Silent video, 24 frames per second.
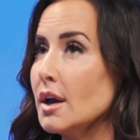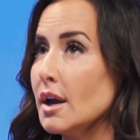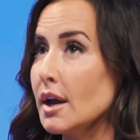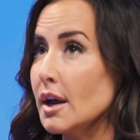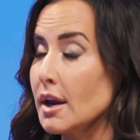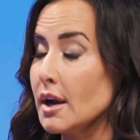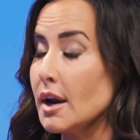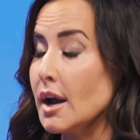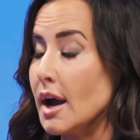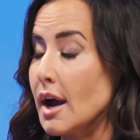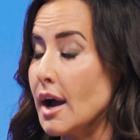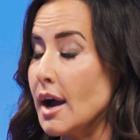
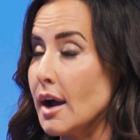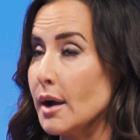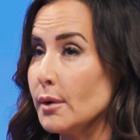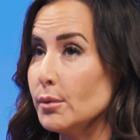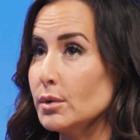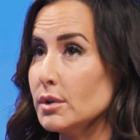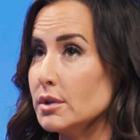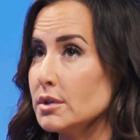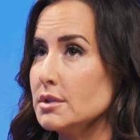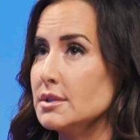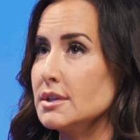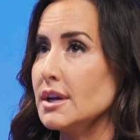And I
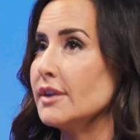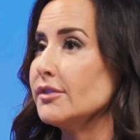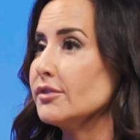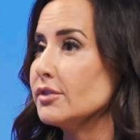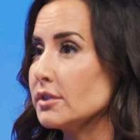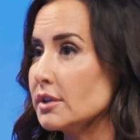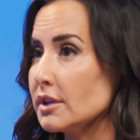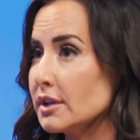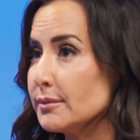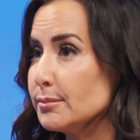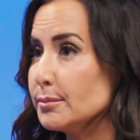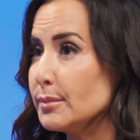would
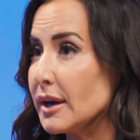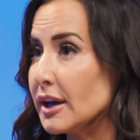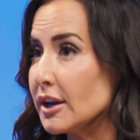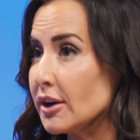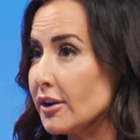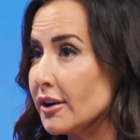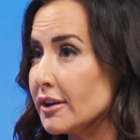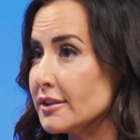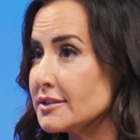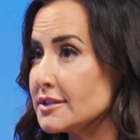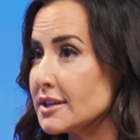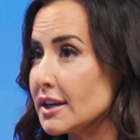definitely bet
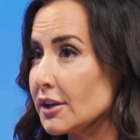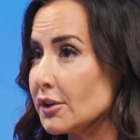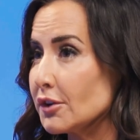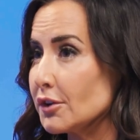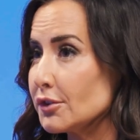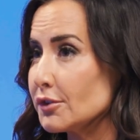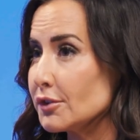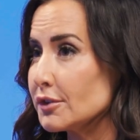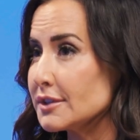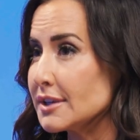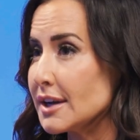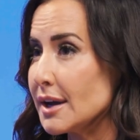on second or
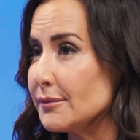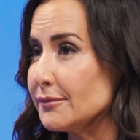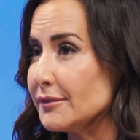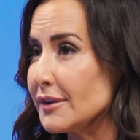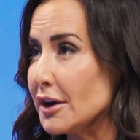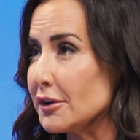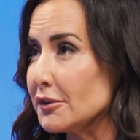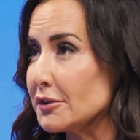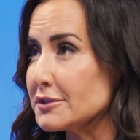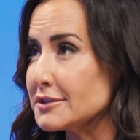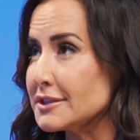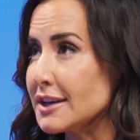third time
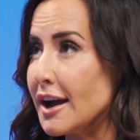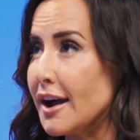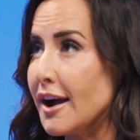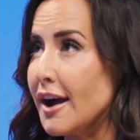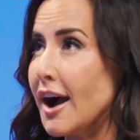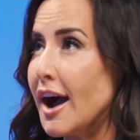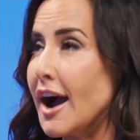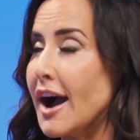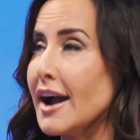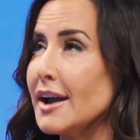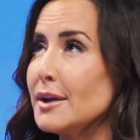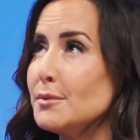founders.
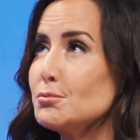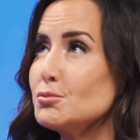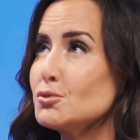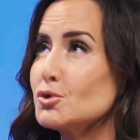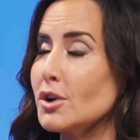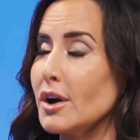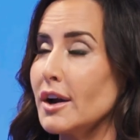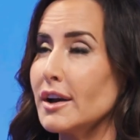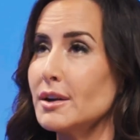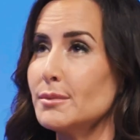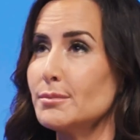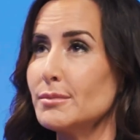I
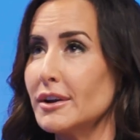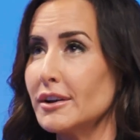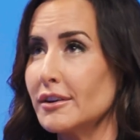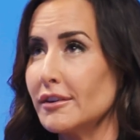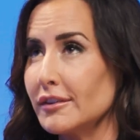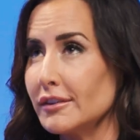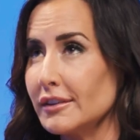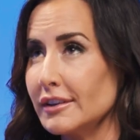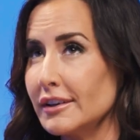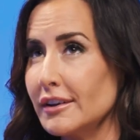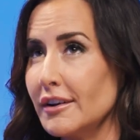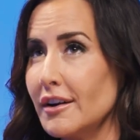try to bet
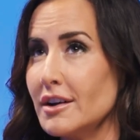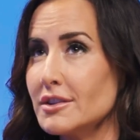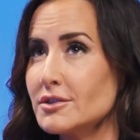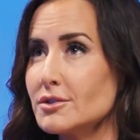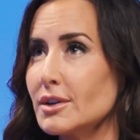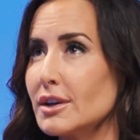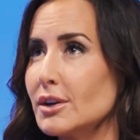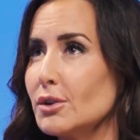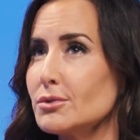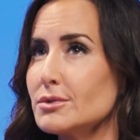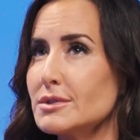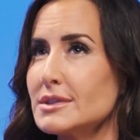early on, so
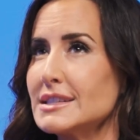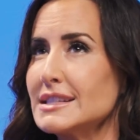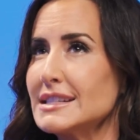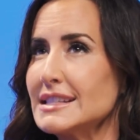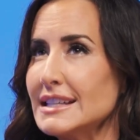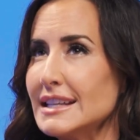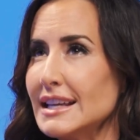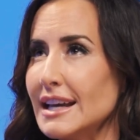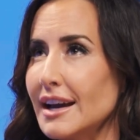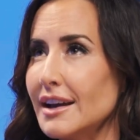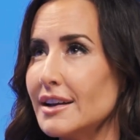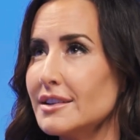I don't
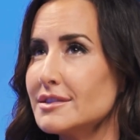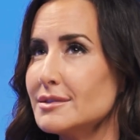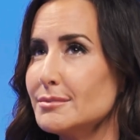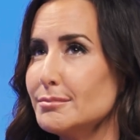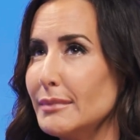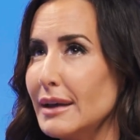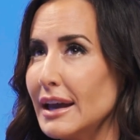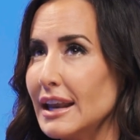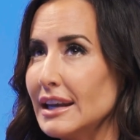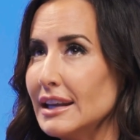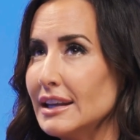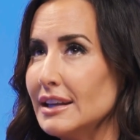see as
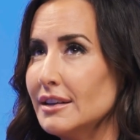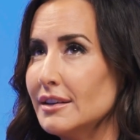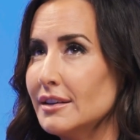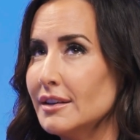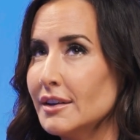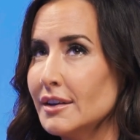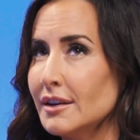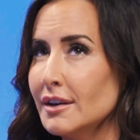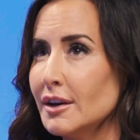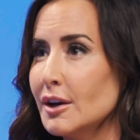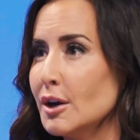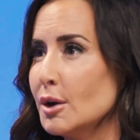many.
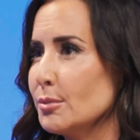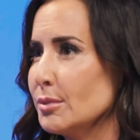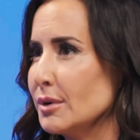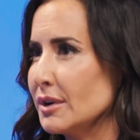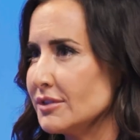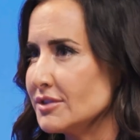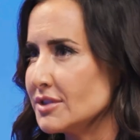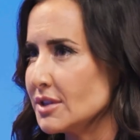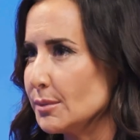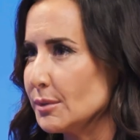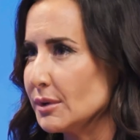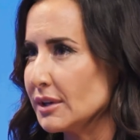But
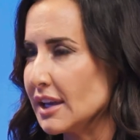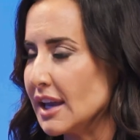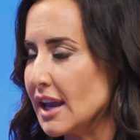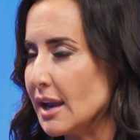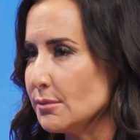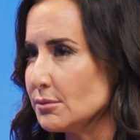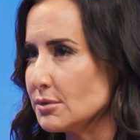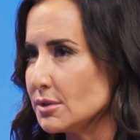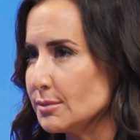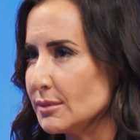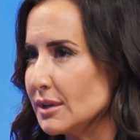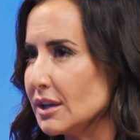if someone
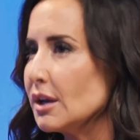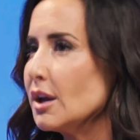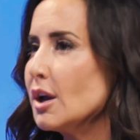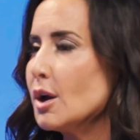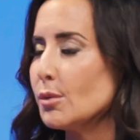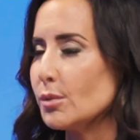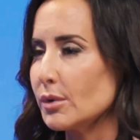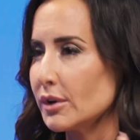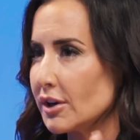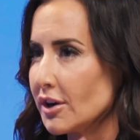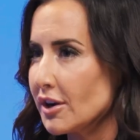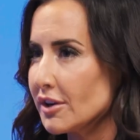came to me,
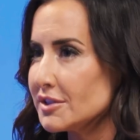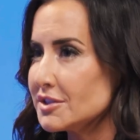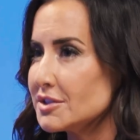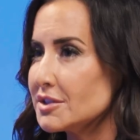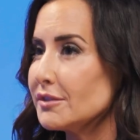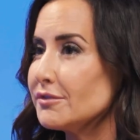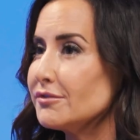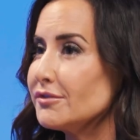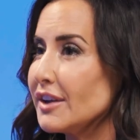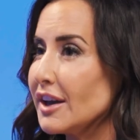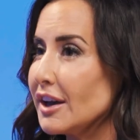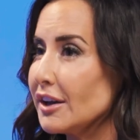regardless
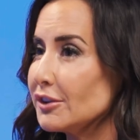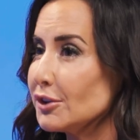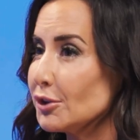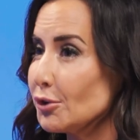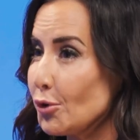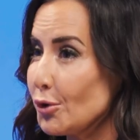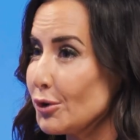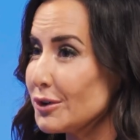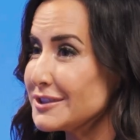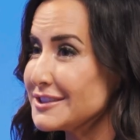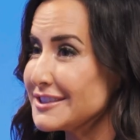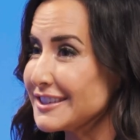of failure
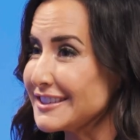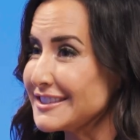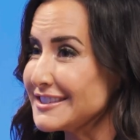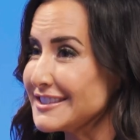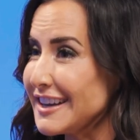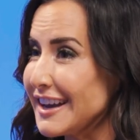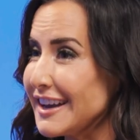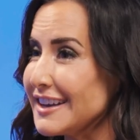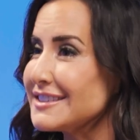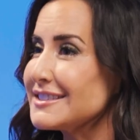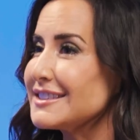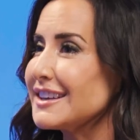or
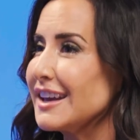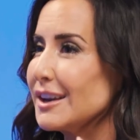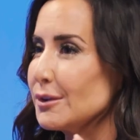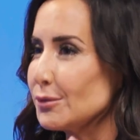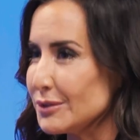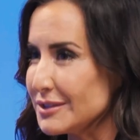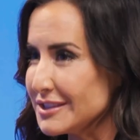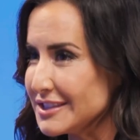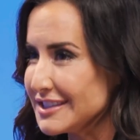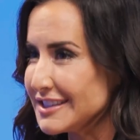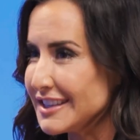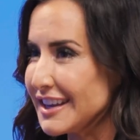success, and
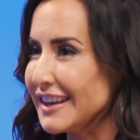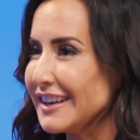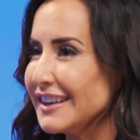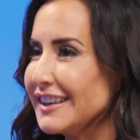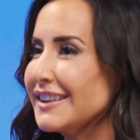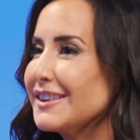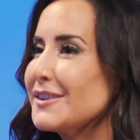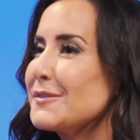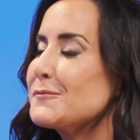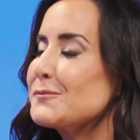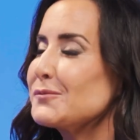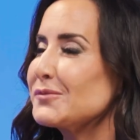was
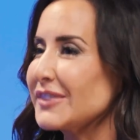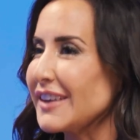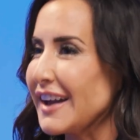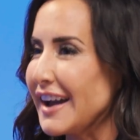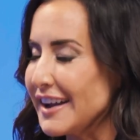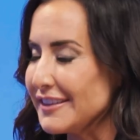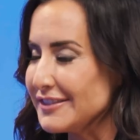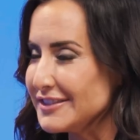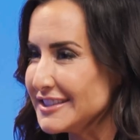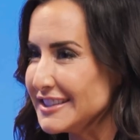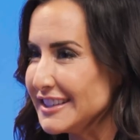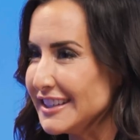saying,
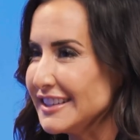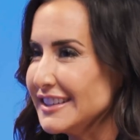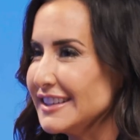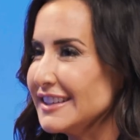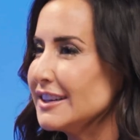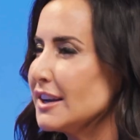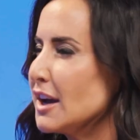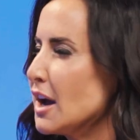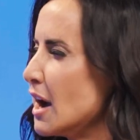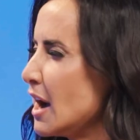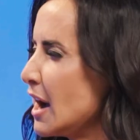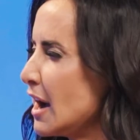I've seen
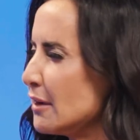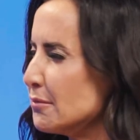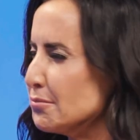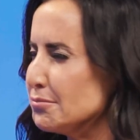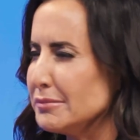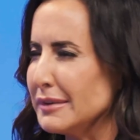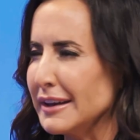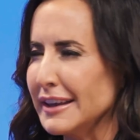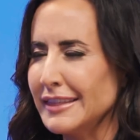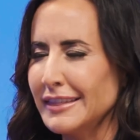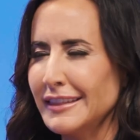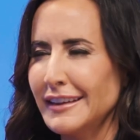it, I've
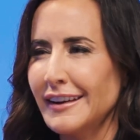been